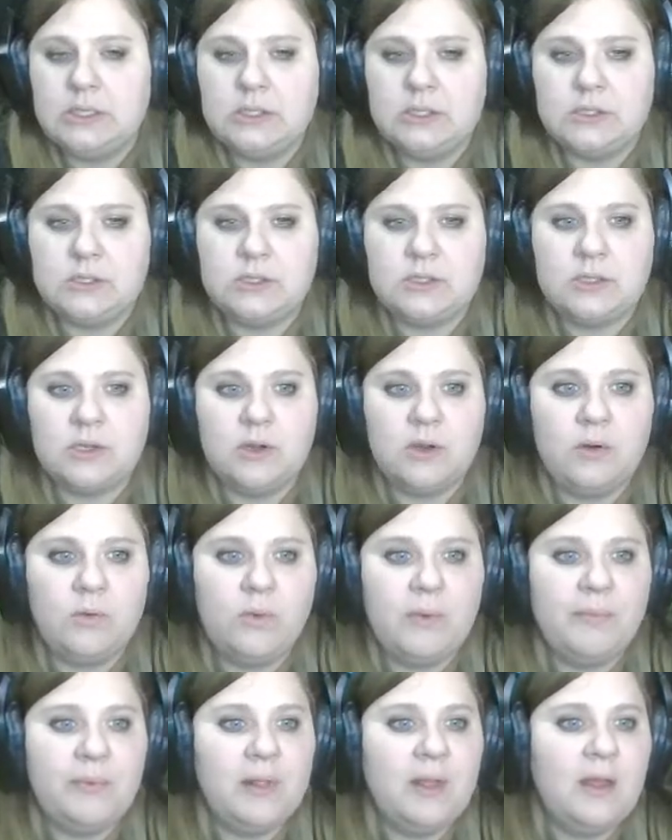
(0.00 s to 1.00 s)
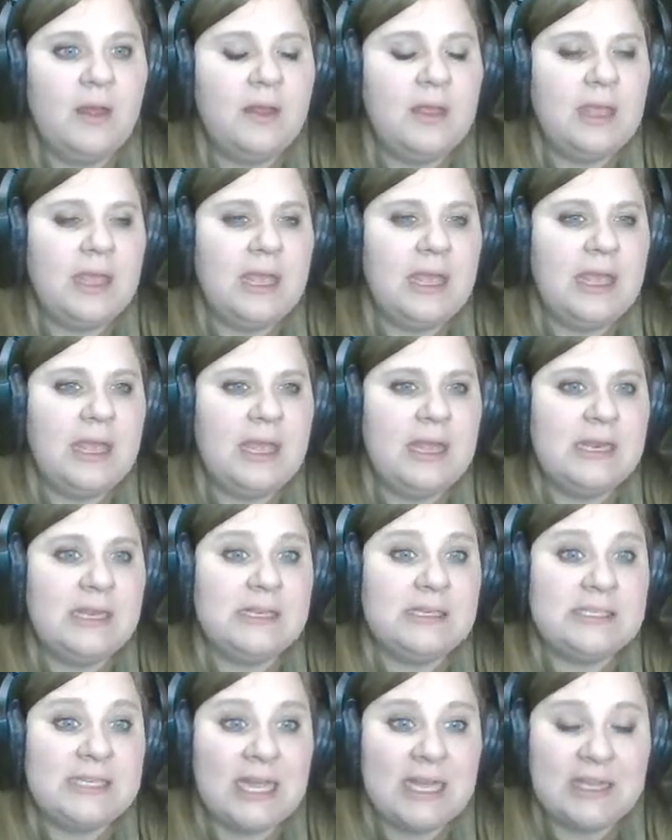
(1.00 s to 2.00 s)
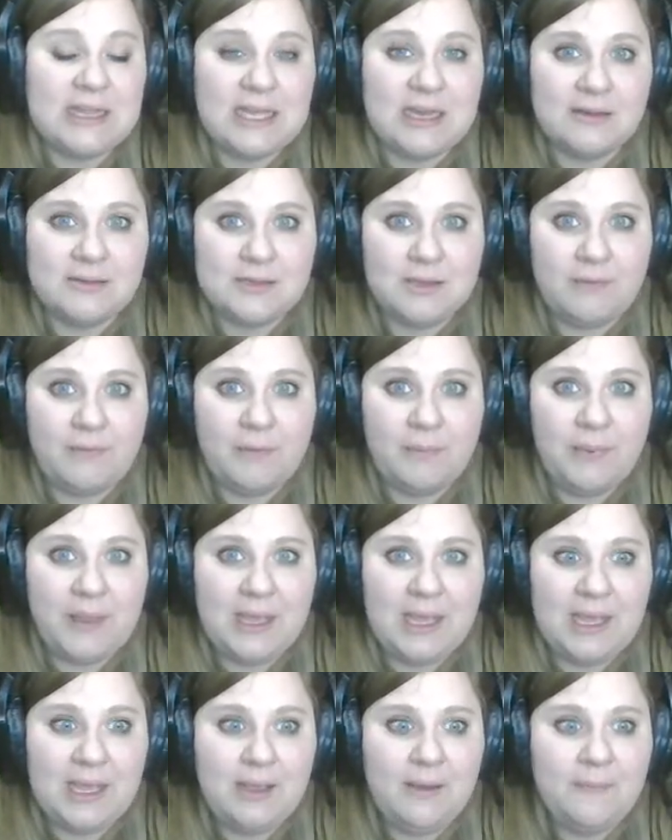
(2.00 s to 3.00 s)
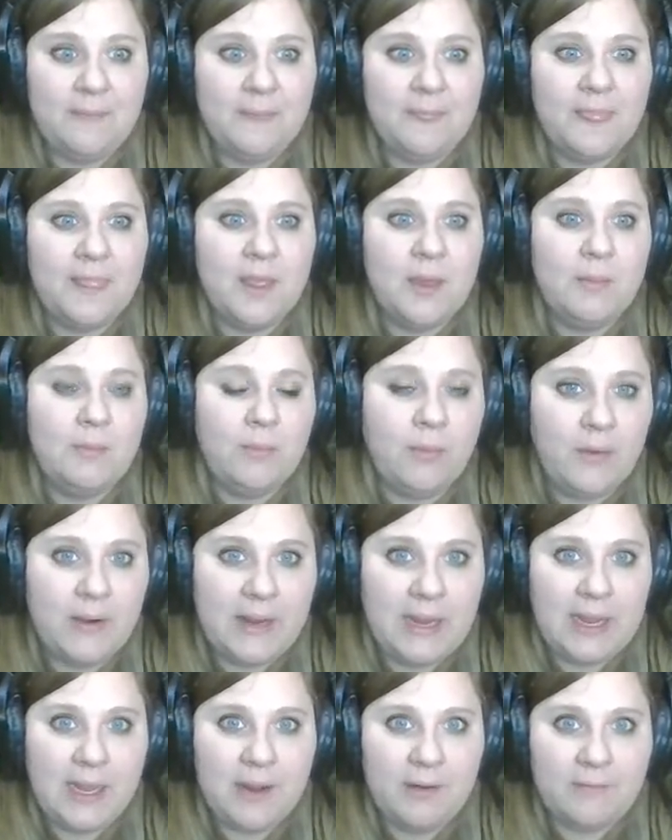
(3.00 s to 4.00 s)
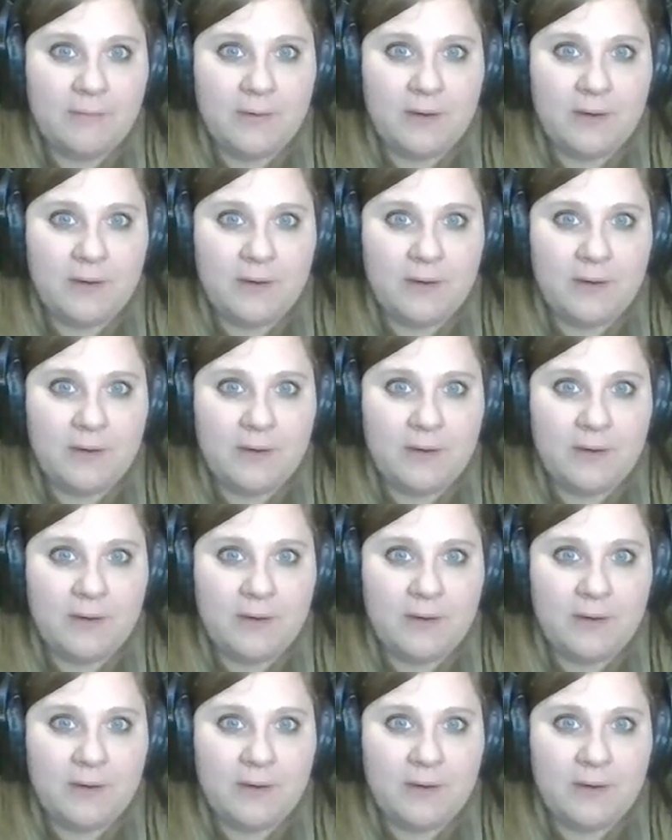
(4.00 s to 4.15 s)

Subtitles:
So we plug in 10,000 for P, 0.08